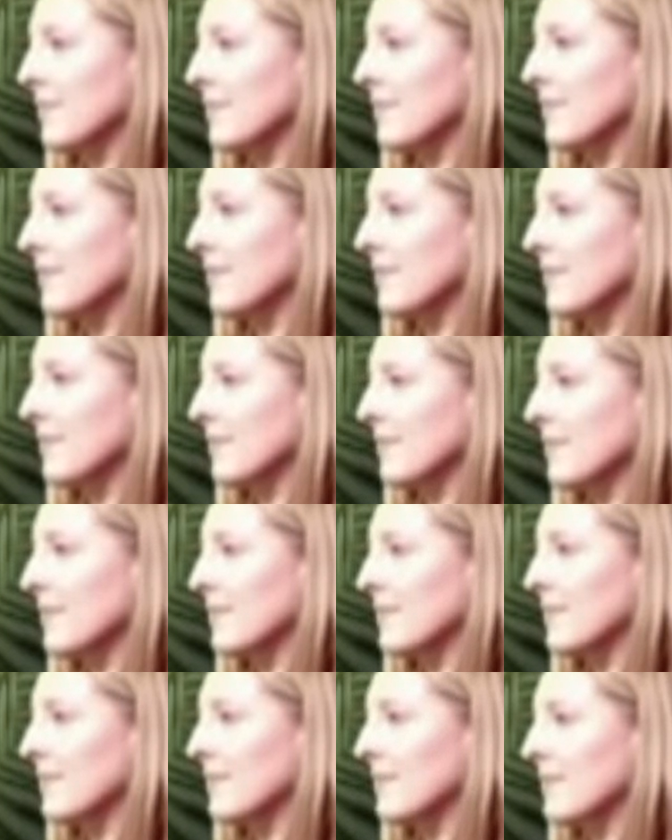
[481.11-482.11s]

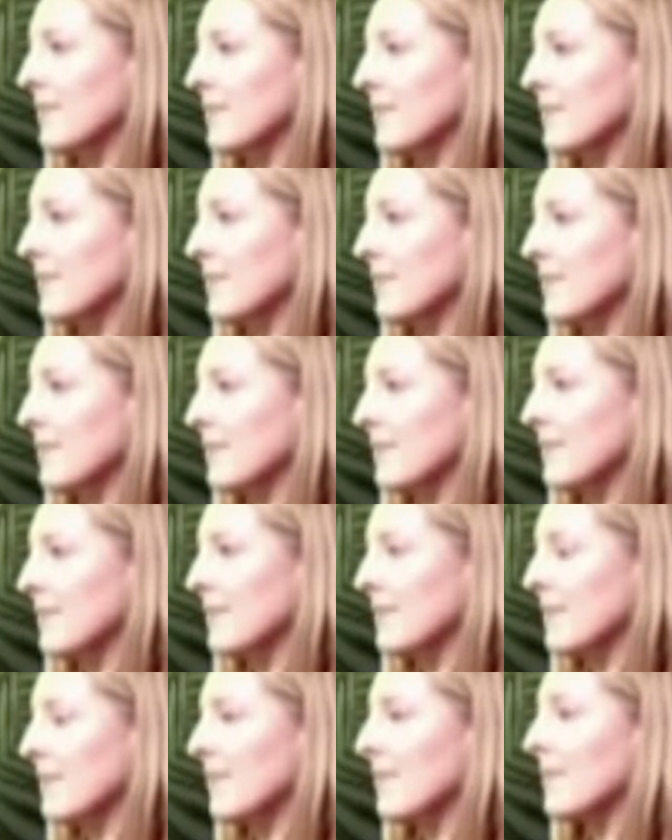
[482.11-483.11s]

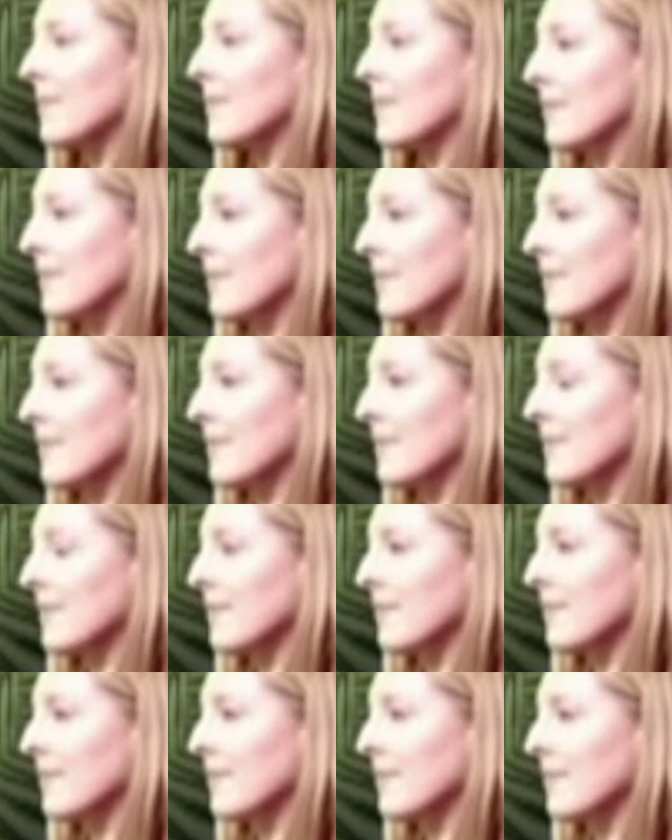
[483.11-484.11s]

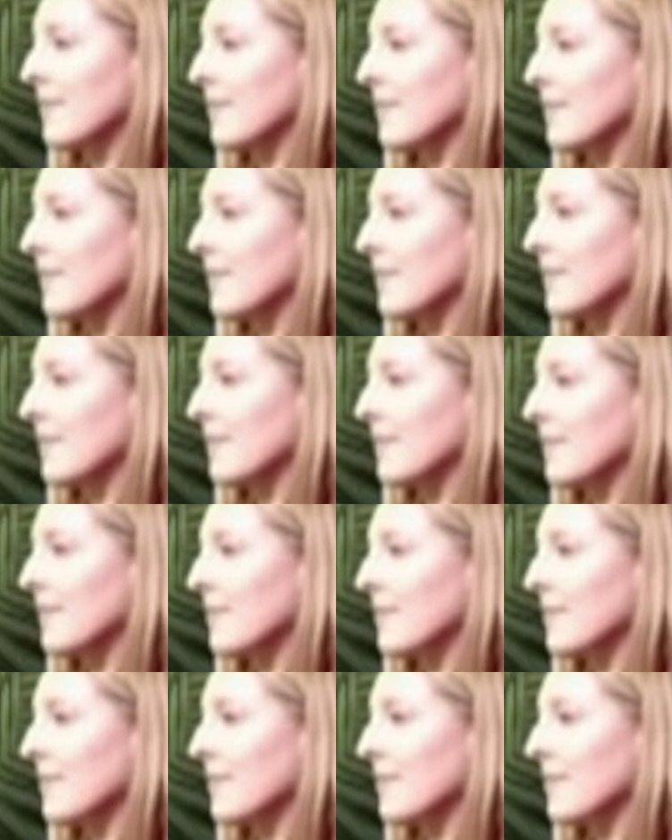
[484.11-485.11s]

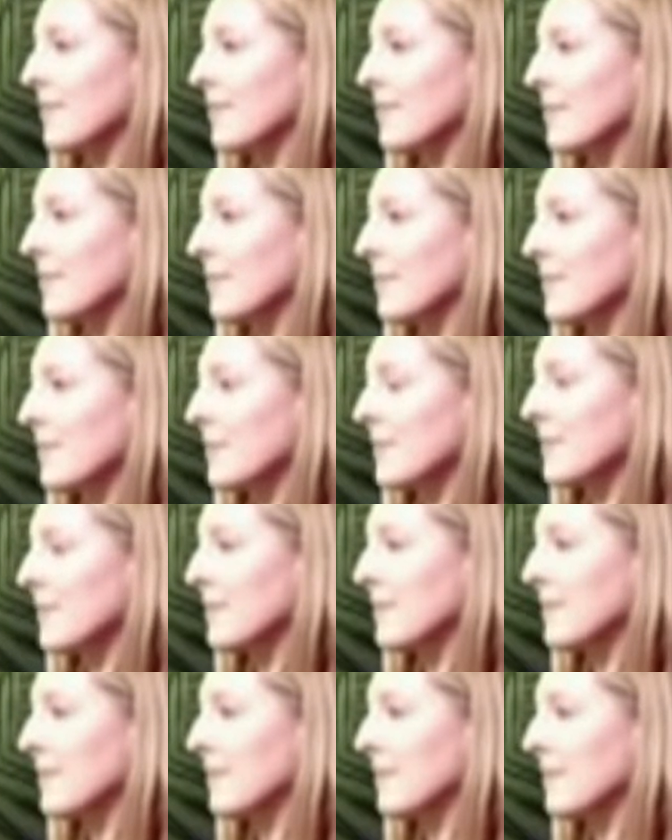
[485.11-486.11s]

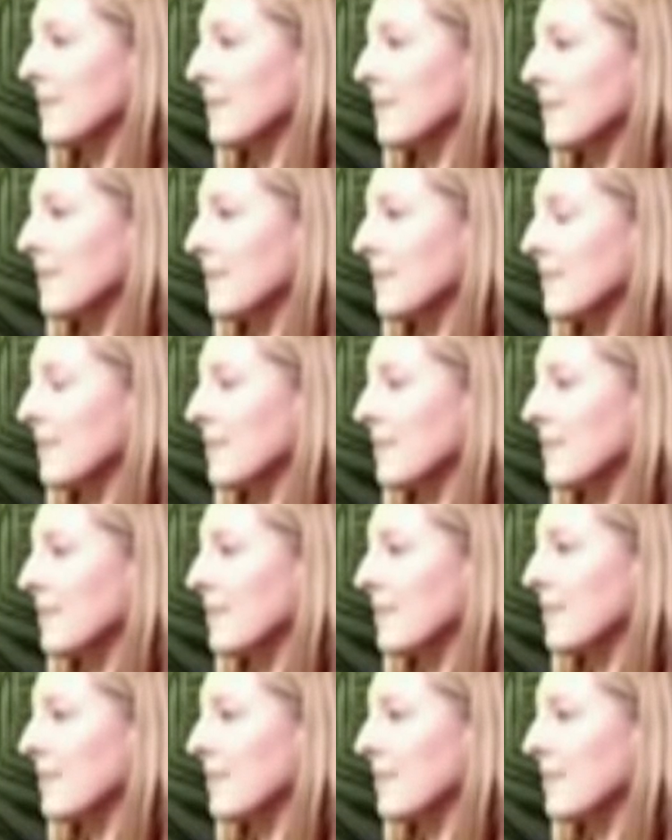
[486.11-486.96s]
The person shown says nothing.